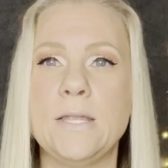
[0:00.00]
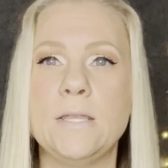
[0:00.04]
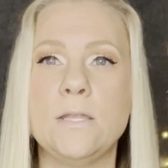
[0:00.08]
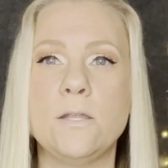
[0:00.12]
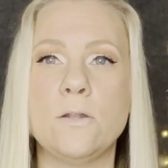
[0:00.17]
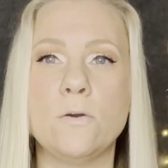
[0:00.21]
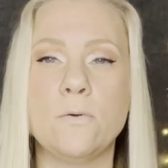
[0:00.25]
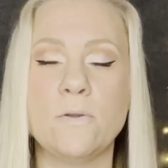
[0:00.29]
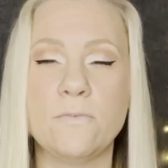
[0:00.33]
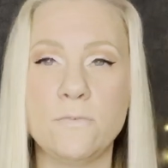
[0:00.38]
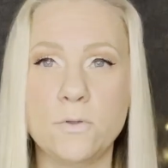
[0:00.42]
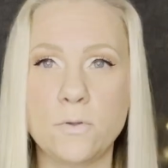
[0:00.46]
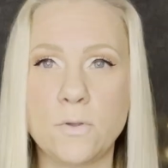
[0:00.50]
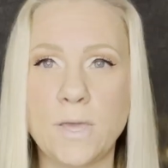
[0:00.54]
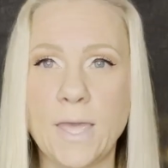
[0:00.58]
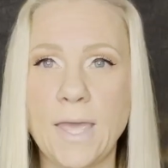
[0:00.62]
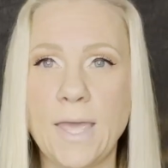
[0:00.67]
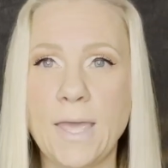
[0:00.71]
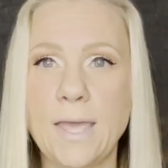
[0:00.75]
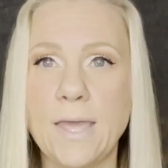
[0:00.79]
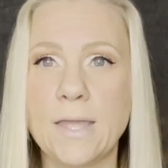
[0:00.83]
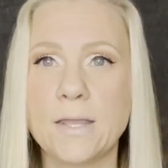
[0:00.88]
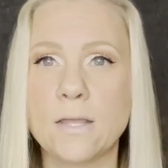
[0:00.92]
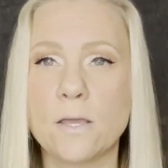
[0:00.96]
if you
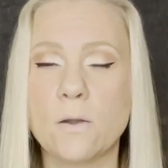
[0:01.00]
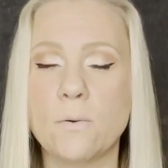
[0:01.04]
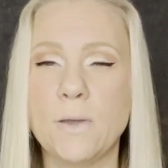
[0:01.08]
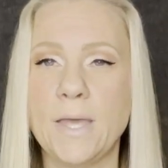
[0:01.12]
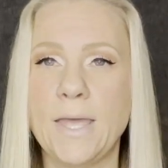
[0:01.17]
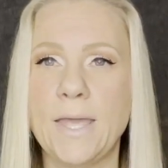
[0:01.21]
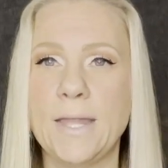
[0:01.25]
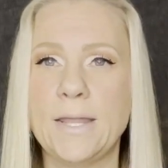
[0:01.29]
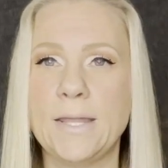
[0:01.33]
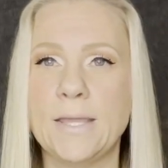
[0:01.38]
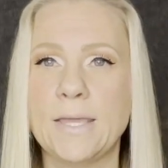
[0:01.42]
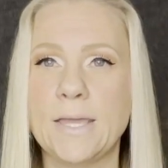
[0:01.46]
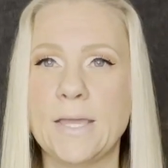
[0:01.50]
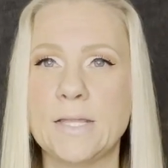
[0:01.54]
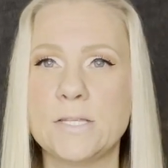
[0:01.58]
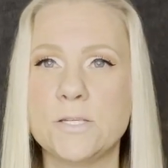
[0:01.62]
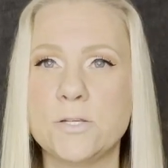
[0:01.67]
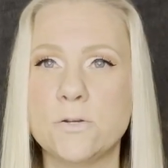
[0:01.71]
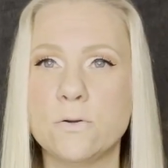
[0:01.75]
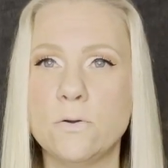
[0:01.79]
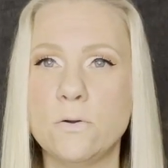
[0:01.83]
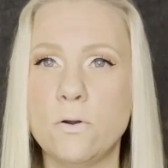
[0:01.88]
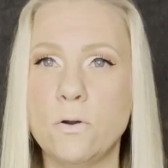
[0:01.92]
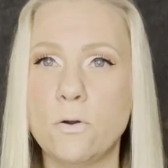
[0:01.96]
can, go ahead and get
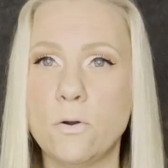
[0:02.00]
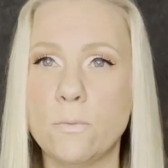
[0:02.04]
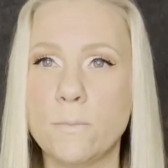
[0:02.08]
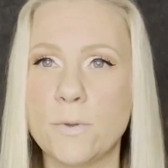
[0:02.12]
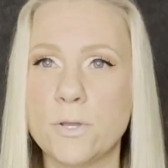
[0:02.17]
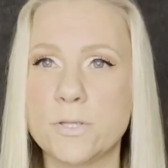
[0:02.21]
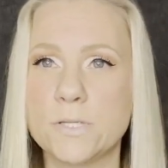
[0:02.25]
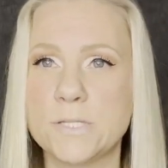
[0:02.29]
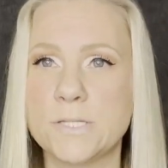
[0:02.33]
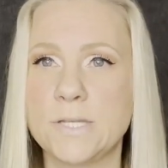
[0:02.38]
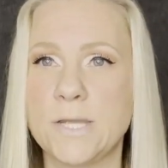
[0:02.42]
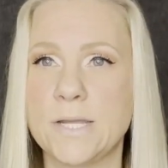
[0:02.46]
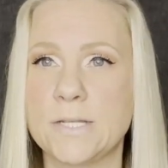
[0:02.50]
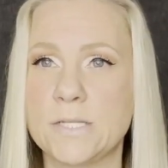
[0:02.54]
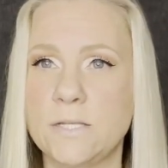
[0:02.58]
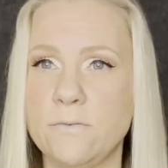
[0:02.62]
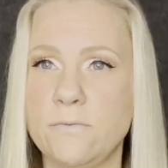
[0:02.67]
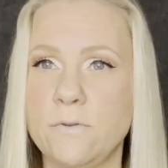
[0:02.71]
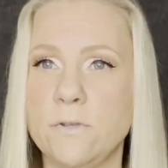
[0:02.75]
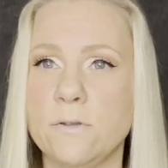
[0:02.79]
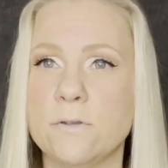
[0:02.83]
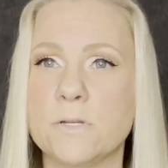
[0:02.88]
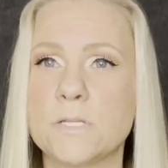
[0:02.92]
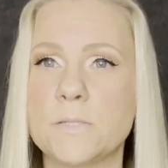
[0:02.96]
your hormones checked
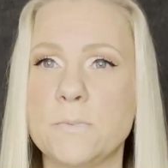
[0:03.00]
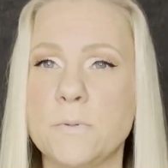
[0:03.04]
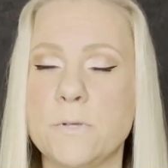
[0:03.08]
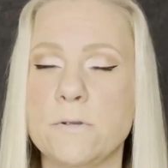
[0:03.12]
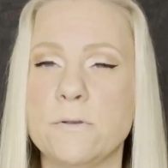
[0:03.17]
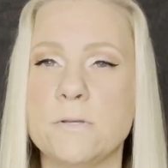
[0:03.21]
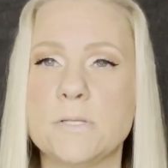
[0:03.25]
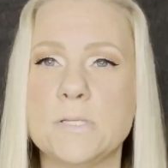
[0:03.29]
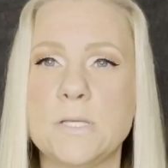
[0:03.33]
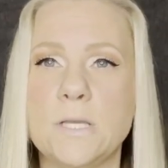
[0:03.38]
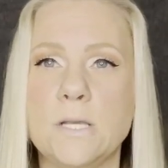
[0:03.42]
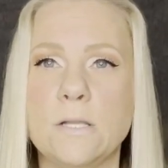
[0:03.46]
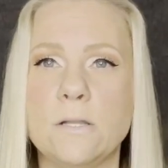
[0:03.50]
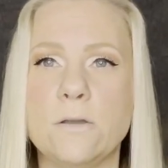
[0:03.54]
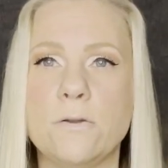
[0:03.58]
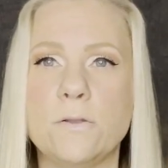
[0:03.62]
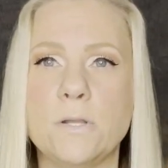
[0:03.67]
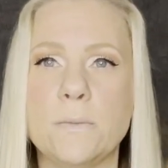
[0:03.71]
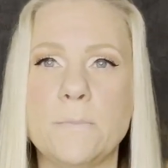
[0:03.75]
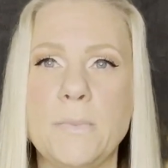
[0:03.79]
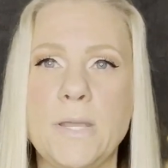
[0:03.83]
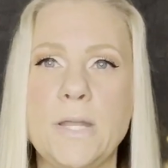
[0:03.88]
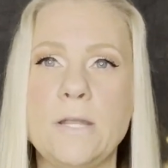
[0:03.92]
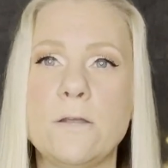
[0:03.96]
if you're experiencing low
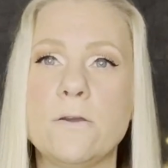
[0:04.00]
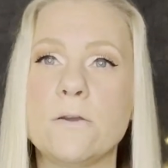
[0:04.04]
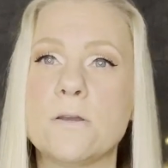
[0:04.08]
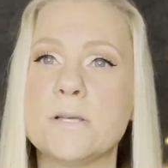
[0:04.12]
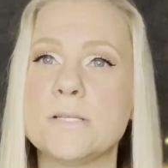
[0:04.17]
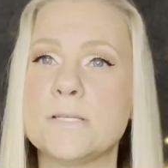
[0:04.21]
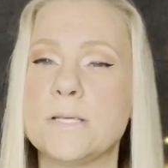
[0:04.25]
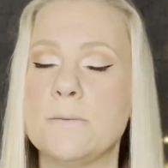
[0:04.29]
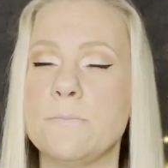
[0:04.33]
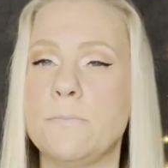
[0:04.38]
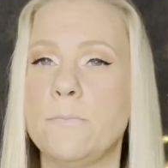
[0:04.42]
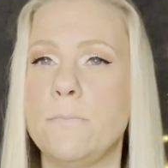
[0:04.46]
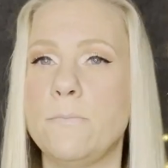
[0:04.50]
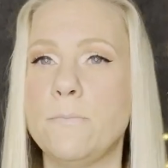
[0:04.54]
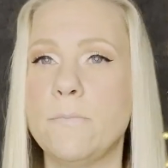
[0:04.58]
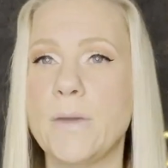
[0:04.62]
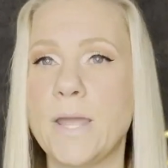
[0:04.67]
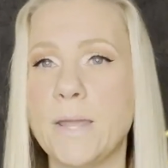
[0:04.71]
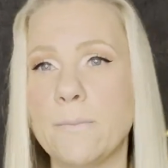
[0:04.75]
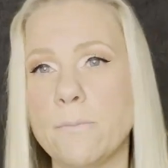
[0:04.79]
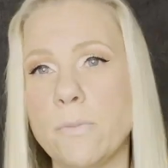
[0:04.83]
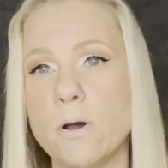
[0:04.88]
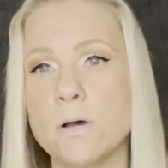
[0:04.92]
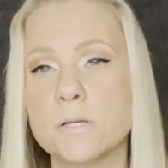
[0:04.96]
libido, because it
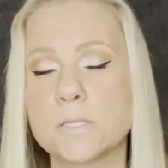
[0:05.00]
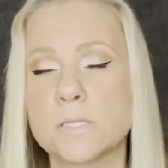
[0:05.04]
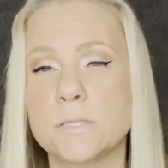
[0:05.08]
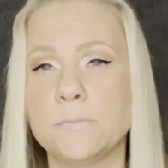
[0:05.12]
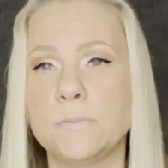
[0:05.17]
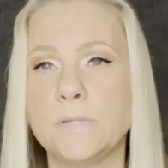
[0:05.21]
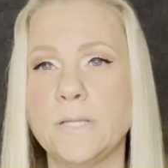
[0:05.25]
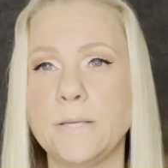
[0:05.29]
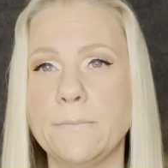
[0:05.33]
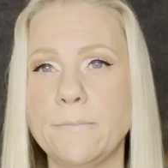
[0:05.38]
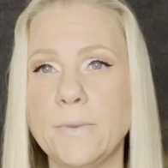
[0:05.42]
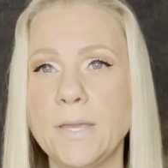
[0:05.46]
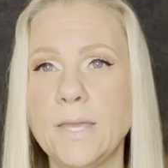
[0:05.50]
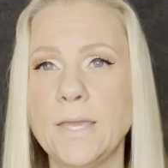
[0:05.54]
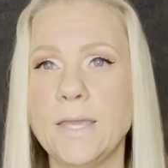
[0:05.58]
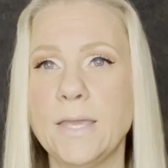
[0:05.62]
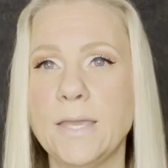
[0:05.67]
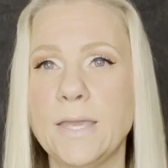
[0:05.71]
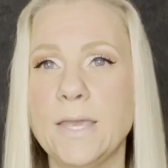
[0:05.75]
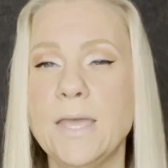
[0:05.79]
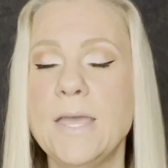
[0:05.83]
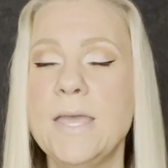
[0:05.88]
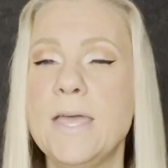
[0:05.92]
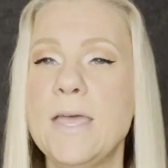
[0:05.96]
may possibly
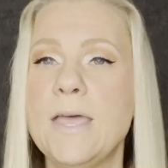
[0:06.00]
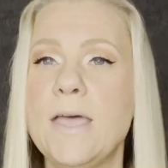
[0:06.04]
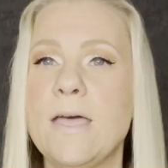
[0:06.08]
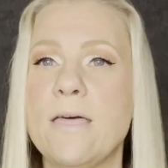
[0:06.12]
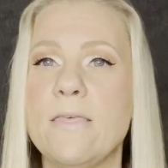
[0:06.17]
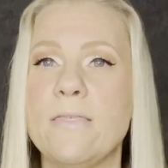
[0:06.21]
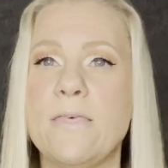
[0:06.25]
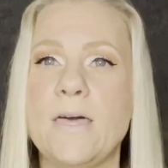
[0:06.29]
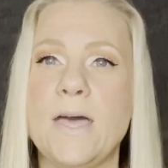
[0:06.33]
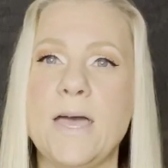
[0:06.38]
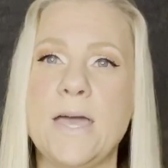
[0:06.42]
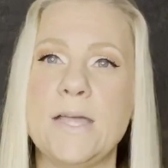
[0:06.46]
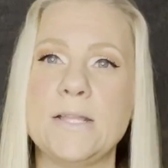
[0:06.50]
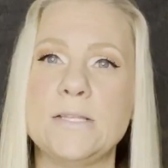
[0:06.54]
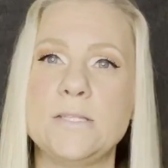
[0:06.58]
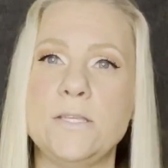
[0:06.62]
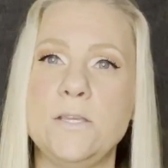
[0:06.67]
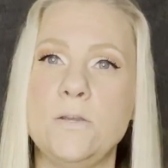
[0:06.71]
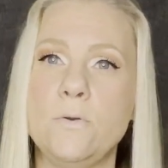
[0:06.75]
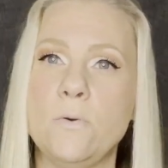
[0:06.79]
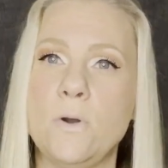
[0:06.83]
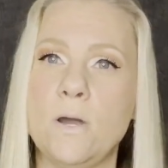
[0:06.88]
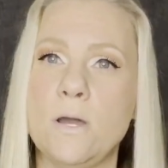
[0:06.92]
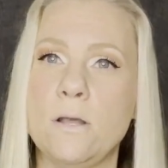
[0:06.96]
be that
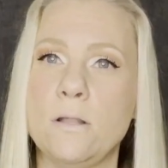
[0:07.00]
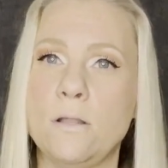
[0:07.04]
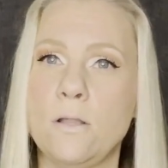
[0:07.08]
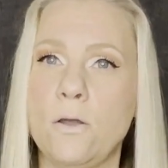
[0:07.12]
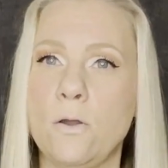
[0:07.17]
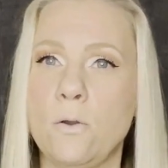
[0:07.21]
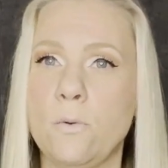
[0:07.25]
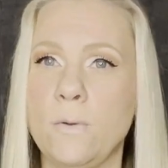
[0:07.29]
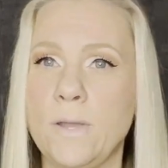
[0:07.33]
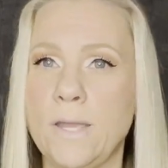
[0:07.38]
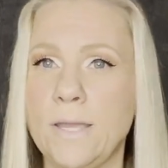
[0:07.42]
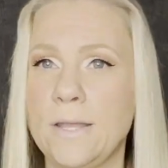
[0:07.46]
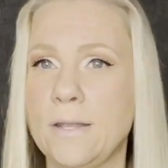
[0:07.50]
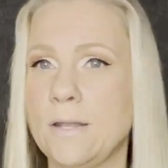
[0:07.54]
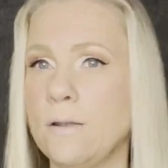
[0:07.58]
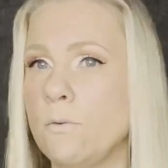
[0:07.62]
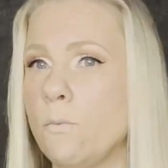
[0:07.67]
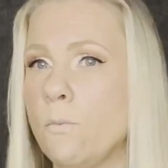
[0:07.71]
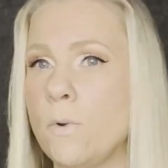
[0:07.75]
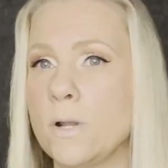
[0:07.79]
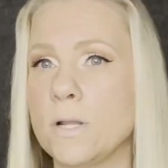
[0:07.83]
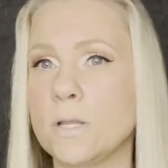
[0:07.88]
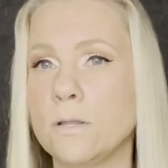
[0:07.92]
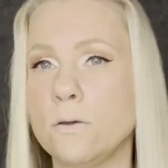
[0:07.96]
you are low in
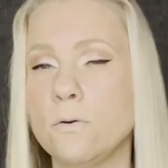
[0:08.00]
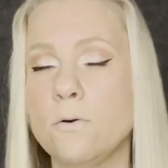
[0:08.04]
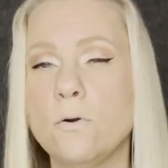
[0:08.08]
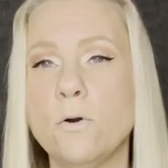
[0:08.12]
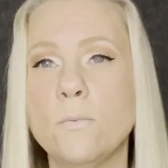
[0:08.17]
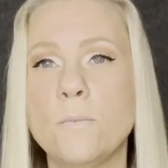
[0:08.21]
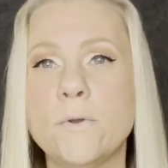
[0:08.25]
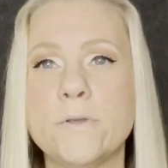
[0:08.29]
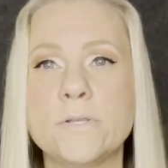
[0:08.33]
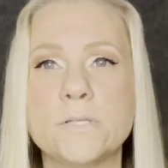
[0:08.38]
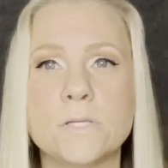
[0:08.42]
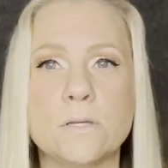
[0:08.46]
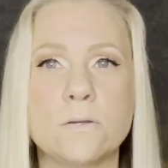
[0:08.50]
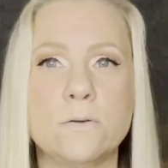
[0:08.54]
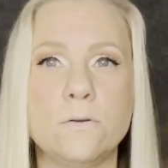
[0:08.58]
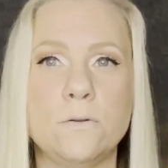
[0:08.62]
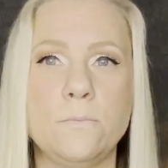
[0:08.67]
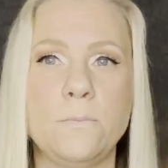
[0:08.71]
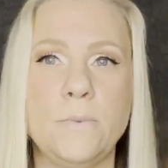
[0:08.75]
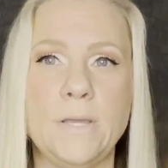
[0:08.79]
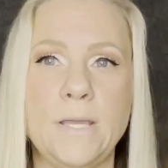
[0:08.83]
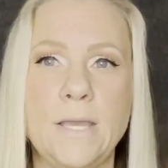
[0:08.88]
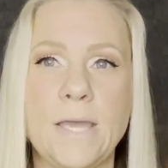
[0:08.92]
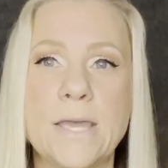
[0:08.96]
one of the hormones. It
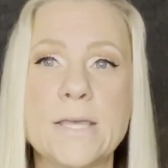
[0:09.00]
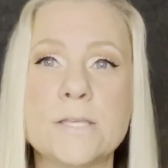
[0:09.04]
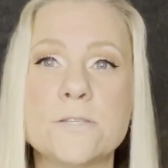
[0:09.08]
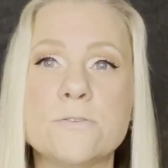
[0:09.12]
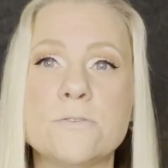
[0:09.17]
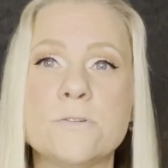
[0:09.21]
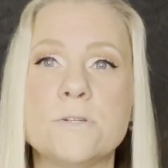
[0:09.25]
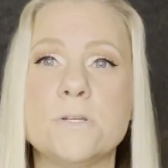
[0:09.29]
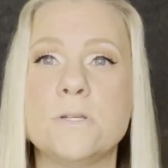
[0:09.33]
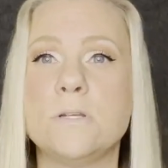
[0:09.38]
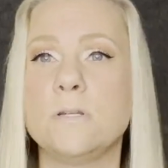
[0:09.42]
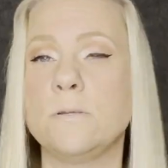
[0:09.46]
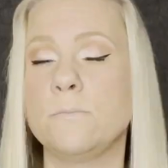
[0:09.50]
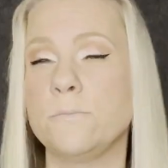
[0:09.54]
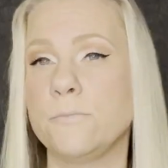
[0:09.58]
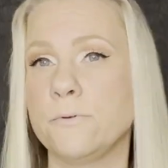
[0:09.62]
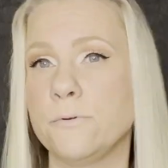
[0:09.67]
could be estrogen,